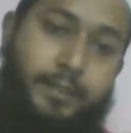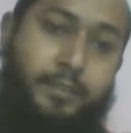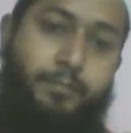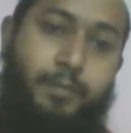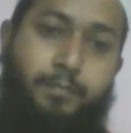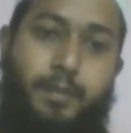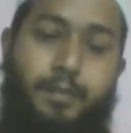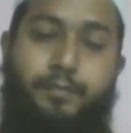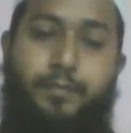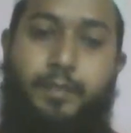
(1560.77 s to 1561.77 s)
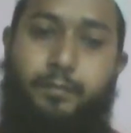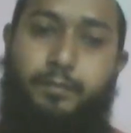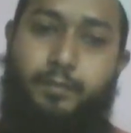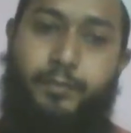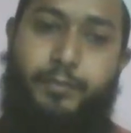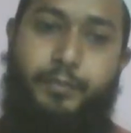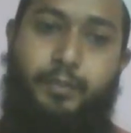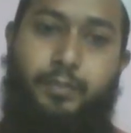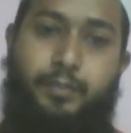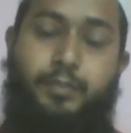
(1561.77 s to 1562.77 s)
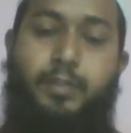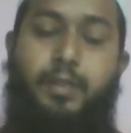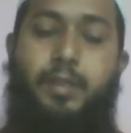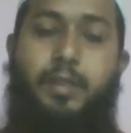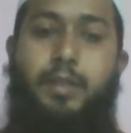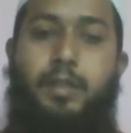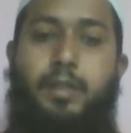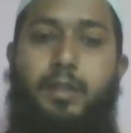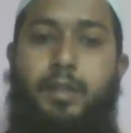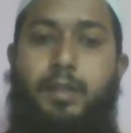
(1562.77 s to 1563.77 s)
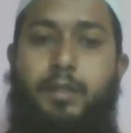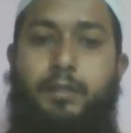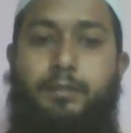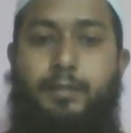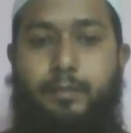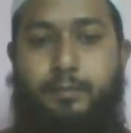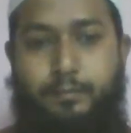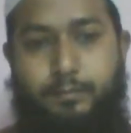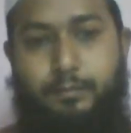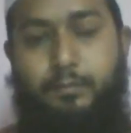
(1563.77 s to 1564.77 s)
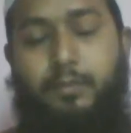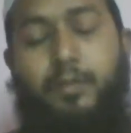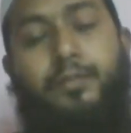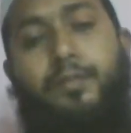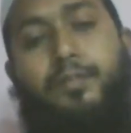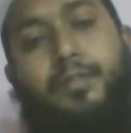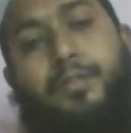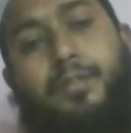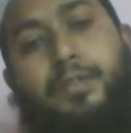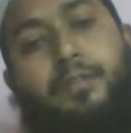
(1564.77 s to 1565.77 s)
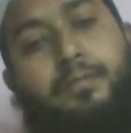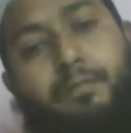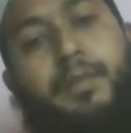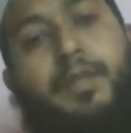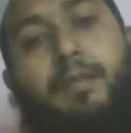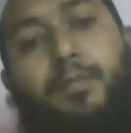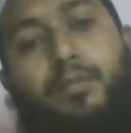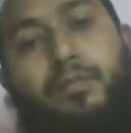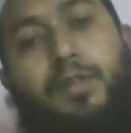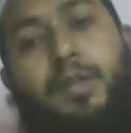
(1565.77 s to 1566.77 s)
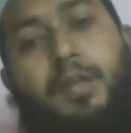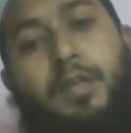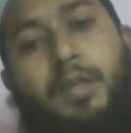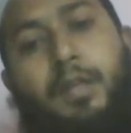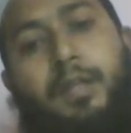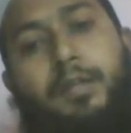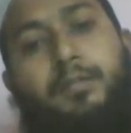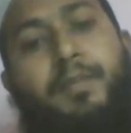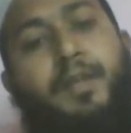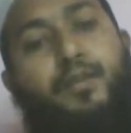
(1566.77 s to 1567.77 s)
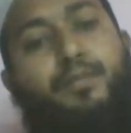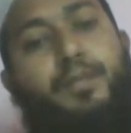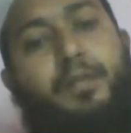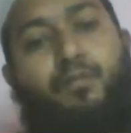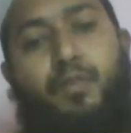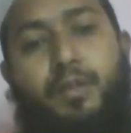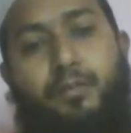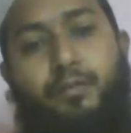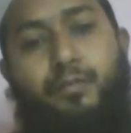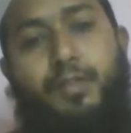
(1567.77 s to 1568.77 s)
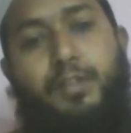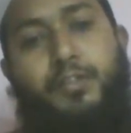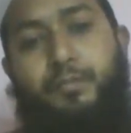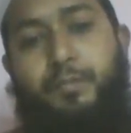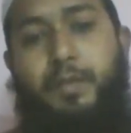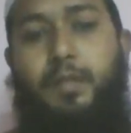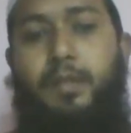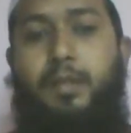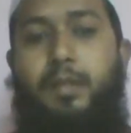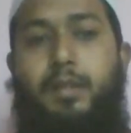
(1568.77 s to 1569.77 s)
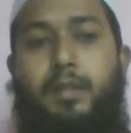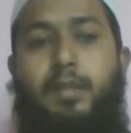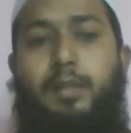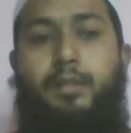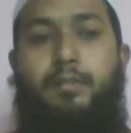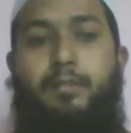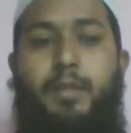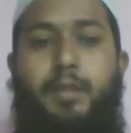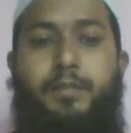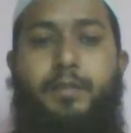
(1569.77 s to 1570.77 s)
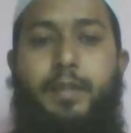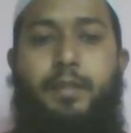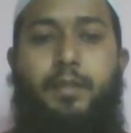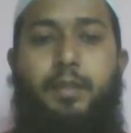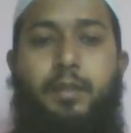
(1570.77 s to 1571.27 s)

an experiment, find out the results, then conclusions may come out. It may not be in 1 and 2 days. It may take